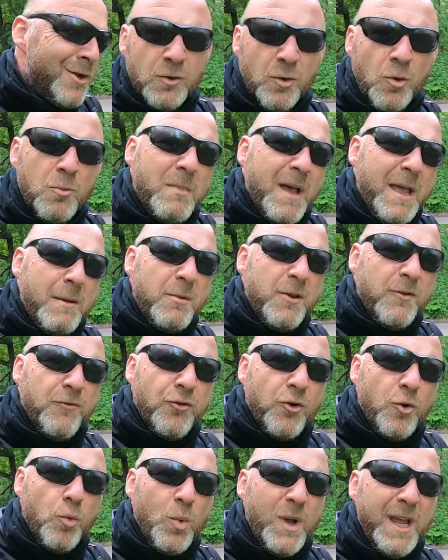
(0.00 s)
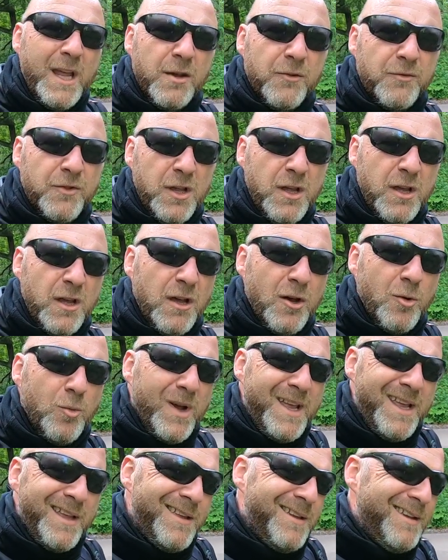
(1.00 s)
or maybe for a week of the year,
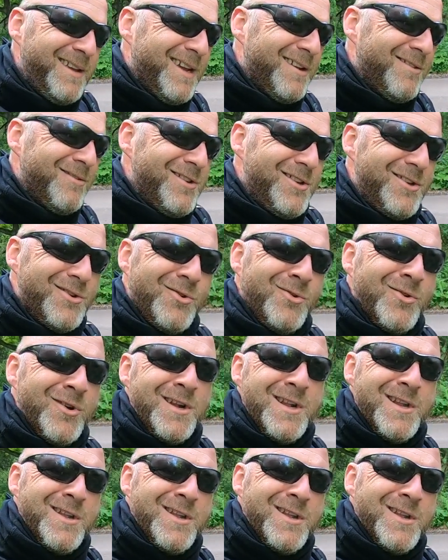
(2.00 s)
where you can get on your